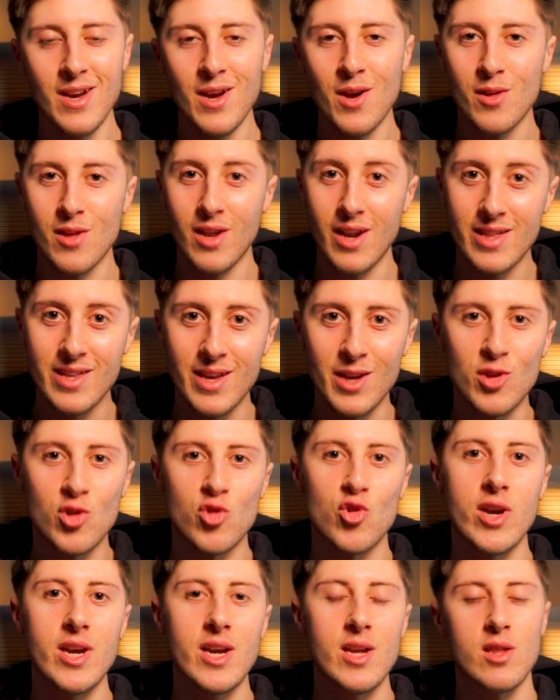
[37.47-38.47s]
So let's get
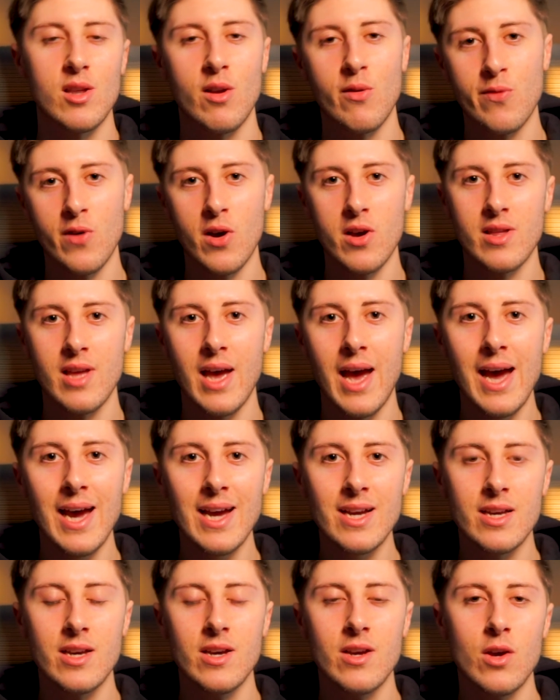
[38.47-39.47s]
straight into the first
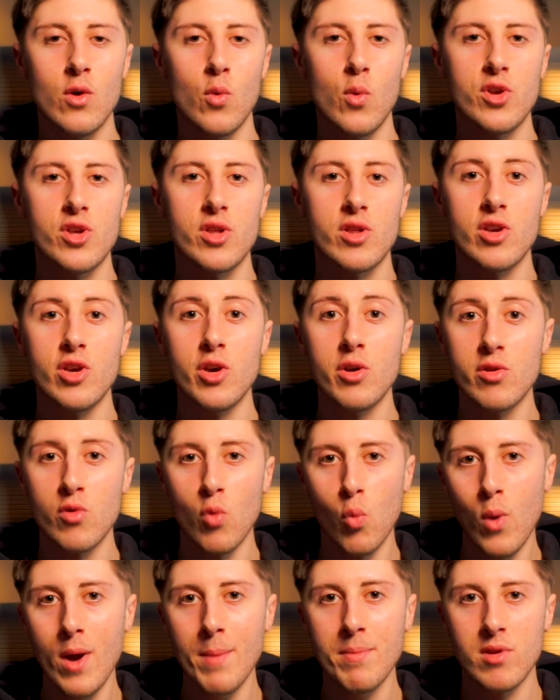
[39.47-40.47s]
hack, which is to use the
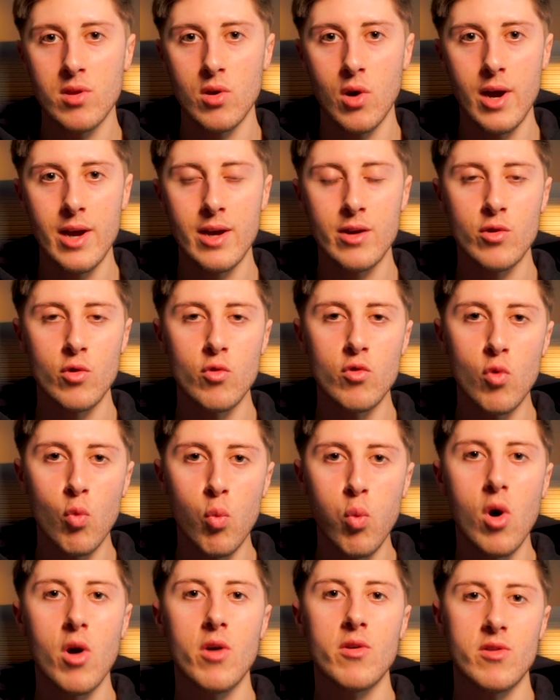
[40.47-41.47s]
website called
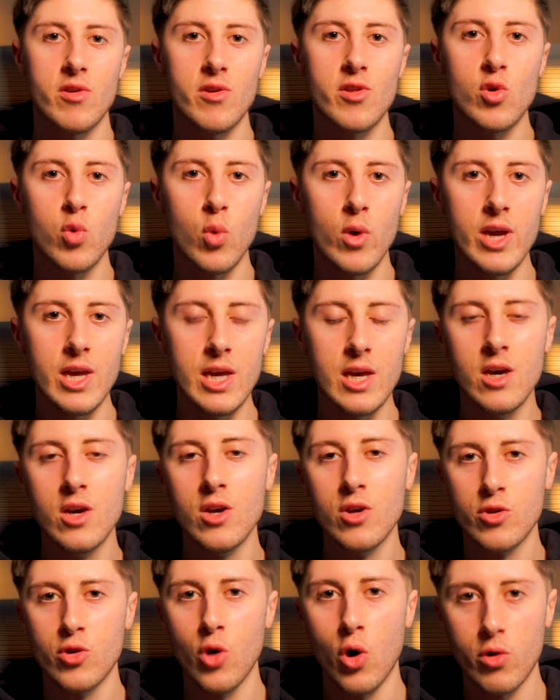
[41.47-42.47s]

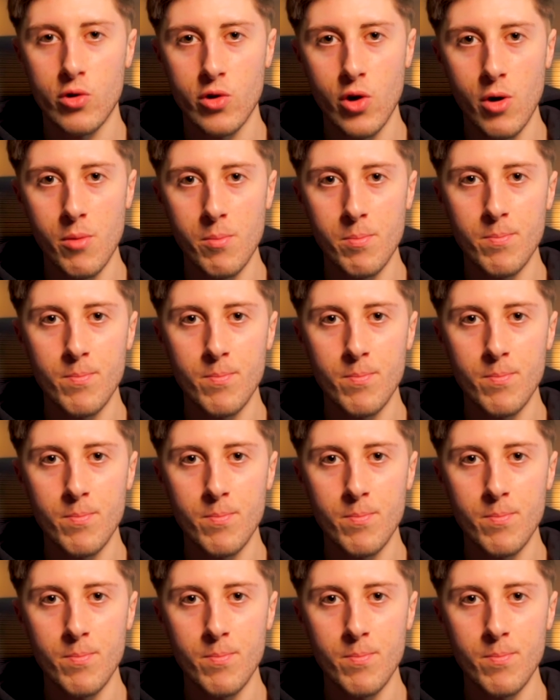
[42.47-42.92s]
whattotweet.com.